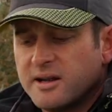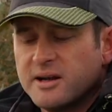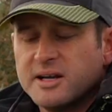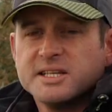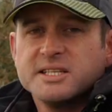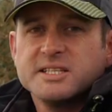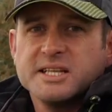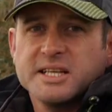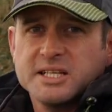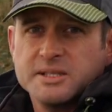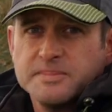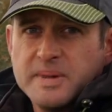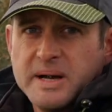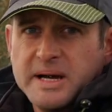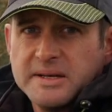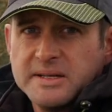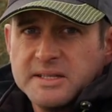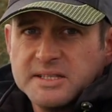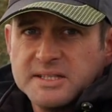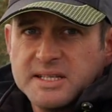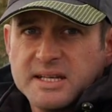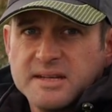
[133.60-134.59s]
like 6
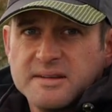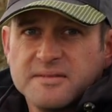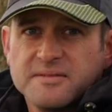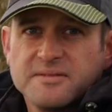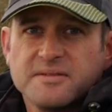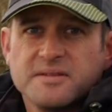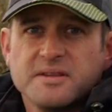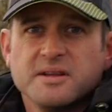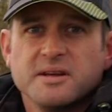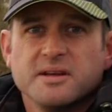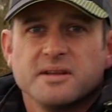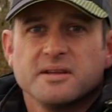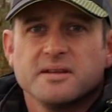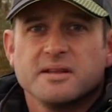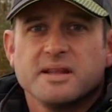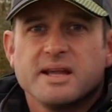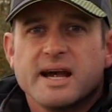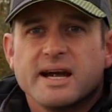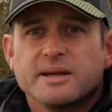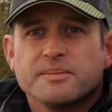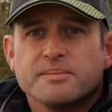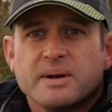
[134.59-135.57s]
pound instead of
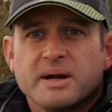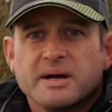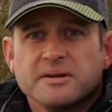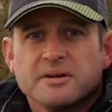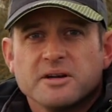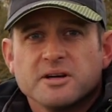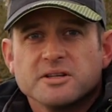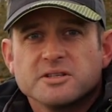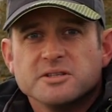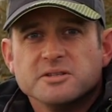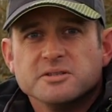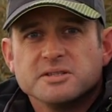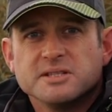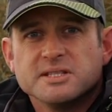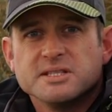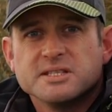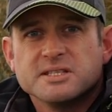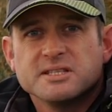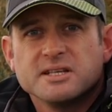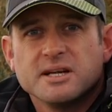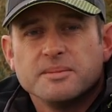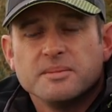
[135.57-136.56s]
the 8 pound that I'd use
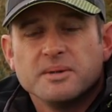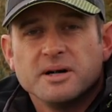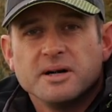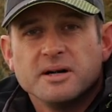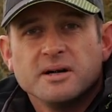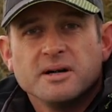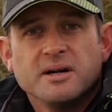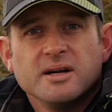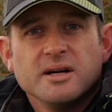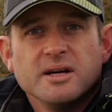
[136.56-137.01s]
in summer.